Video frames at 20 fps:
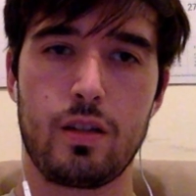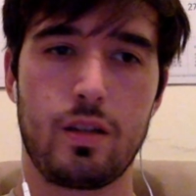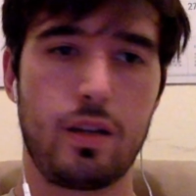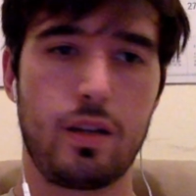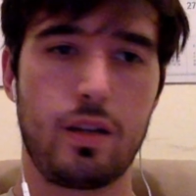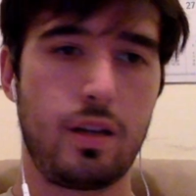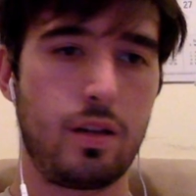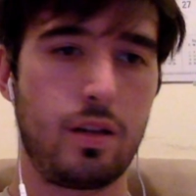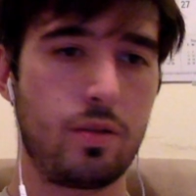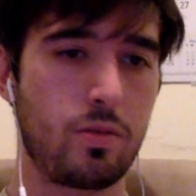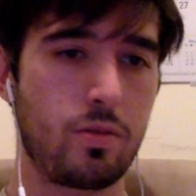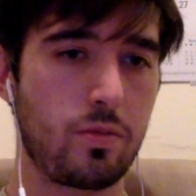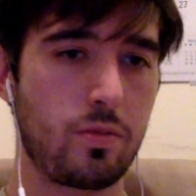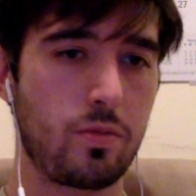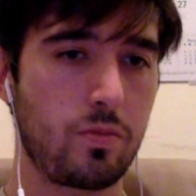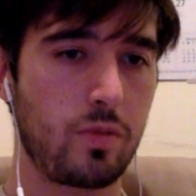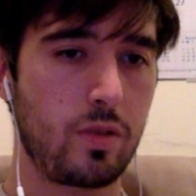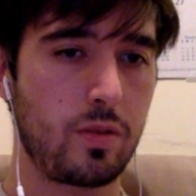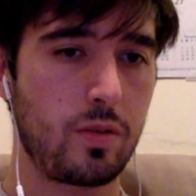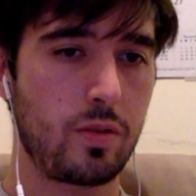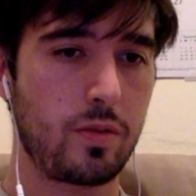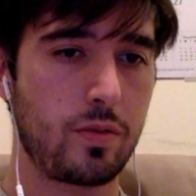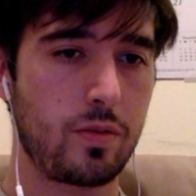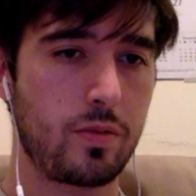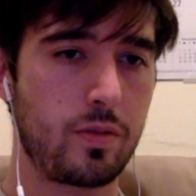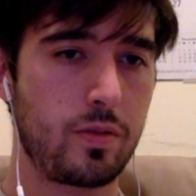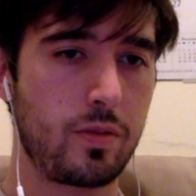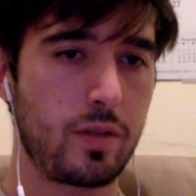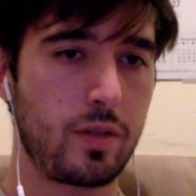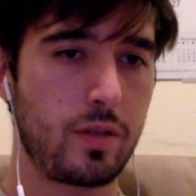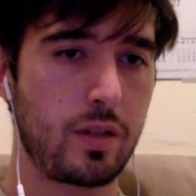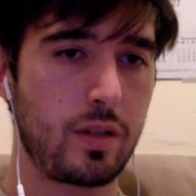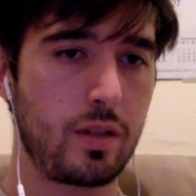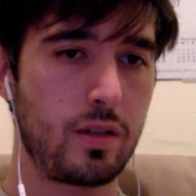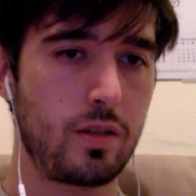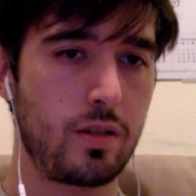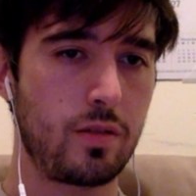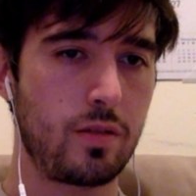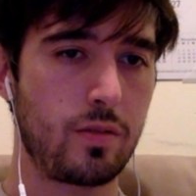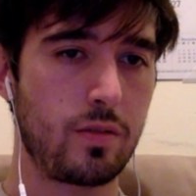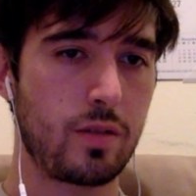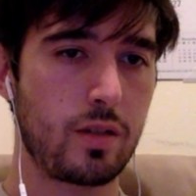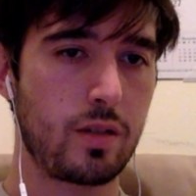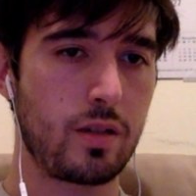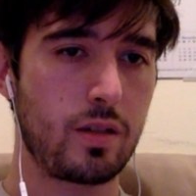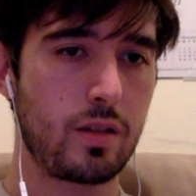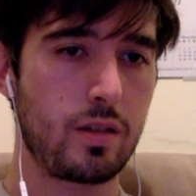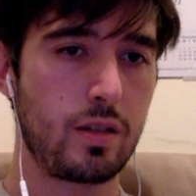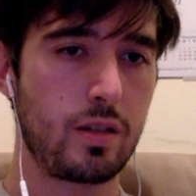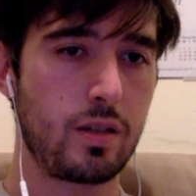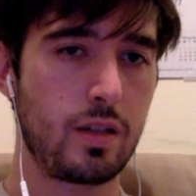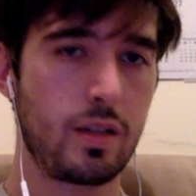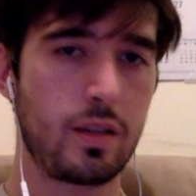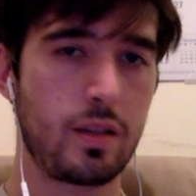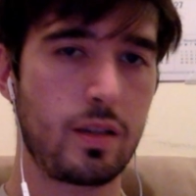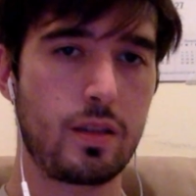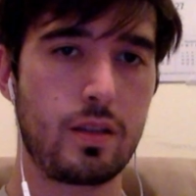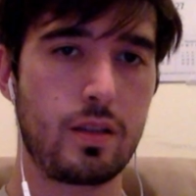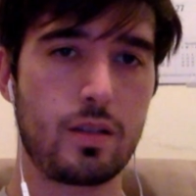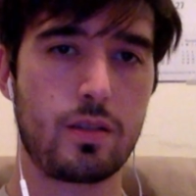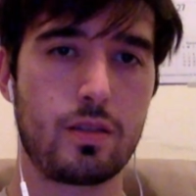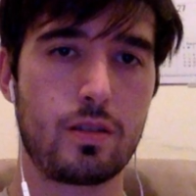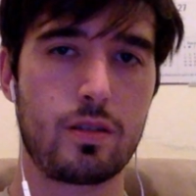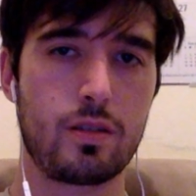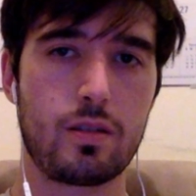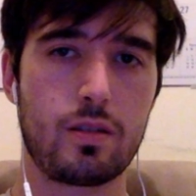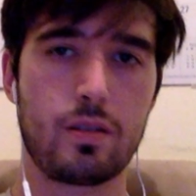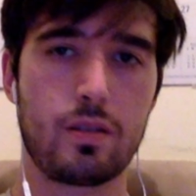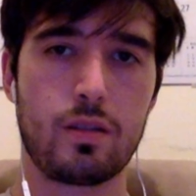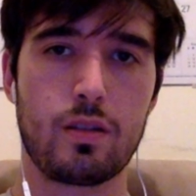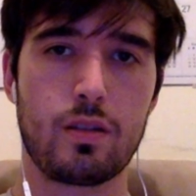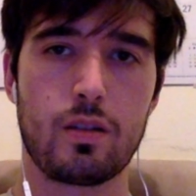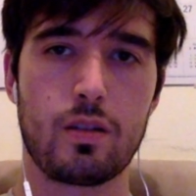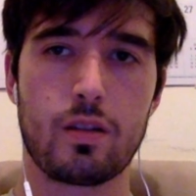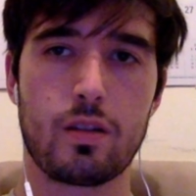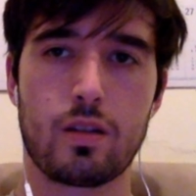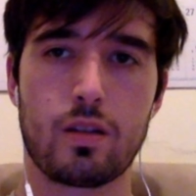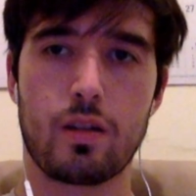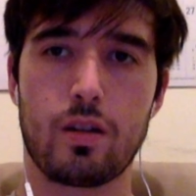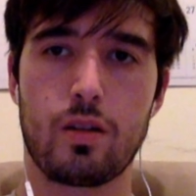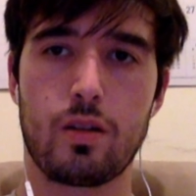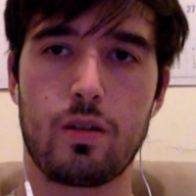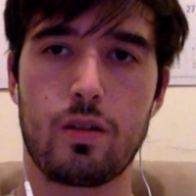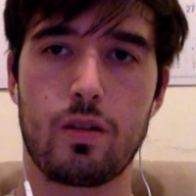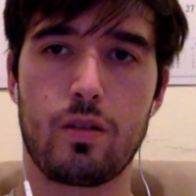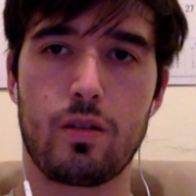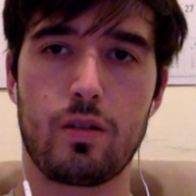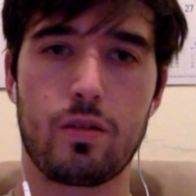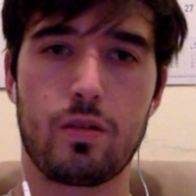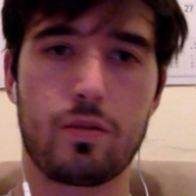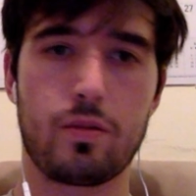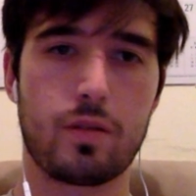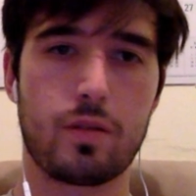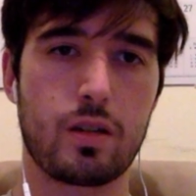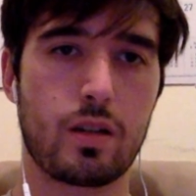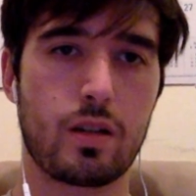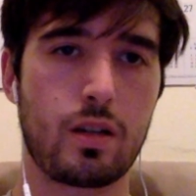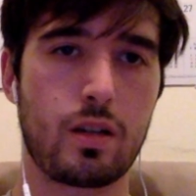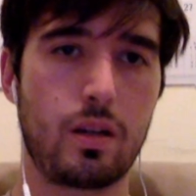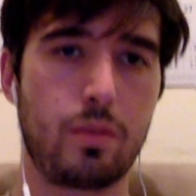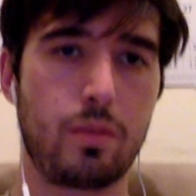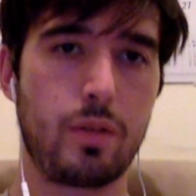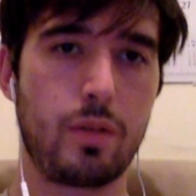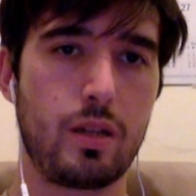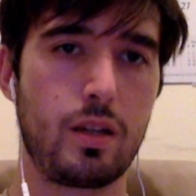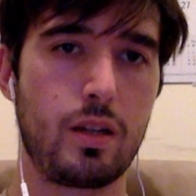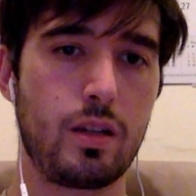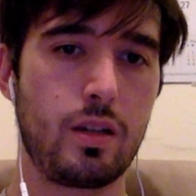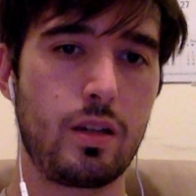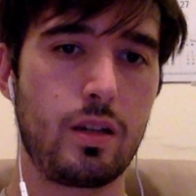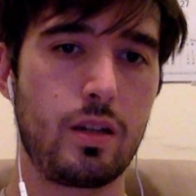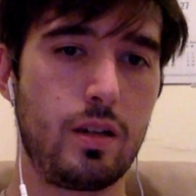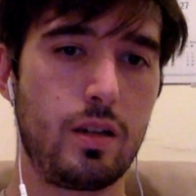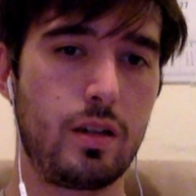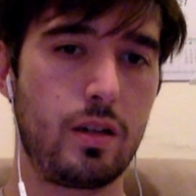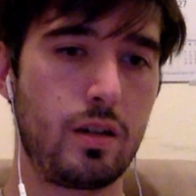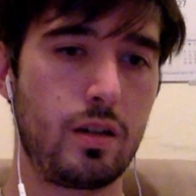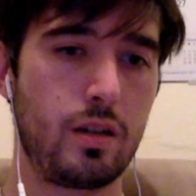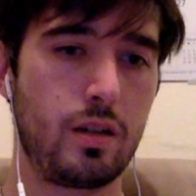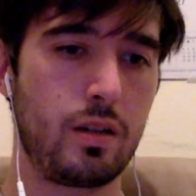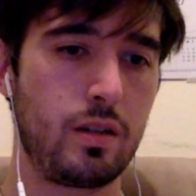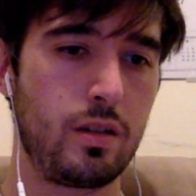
And what are we going to do? We're going to take this code, we're going to copy it in here.